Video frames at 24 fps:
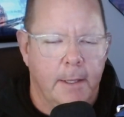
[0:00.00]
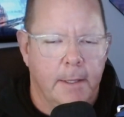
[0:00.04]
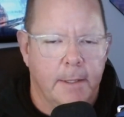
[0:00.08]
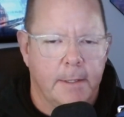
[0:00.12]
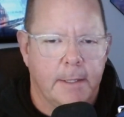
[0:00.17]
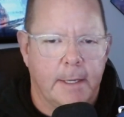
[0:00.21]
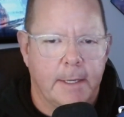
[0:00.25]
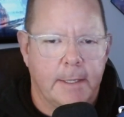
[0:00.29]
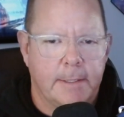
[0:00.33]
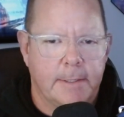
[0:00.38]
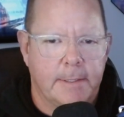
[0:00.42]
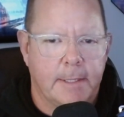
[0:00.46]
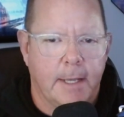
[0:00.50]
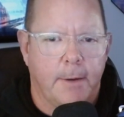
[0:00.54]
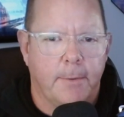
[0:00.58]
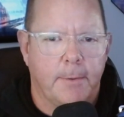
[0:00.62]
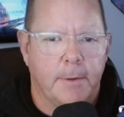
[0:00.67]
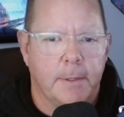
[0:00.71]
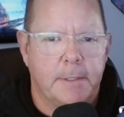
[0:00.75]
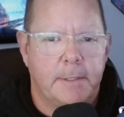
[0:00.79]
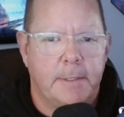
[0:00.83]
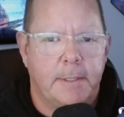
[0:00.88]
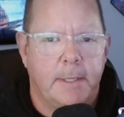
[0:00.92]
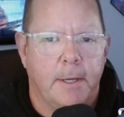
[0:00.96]
things I
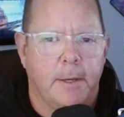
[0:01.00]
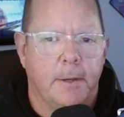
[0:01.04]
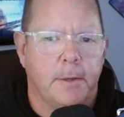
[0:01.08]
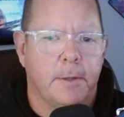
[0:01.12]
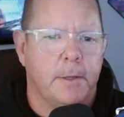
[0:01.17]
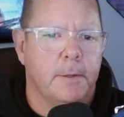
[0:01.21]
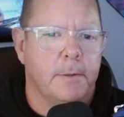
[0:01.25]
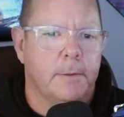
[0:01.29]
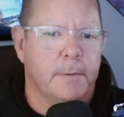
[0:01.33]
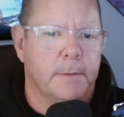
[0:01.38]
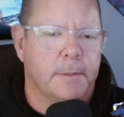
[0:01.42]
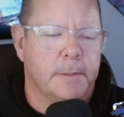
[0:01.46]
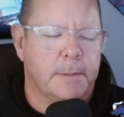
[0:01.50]
would tell you.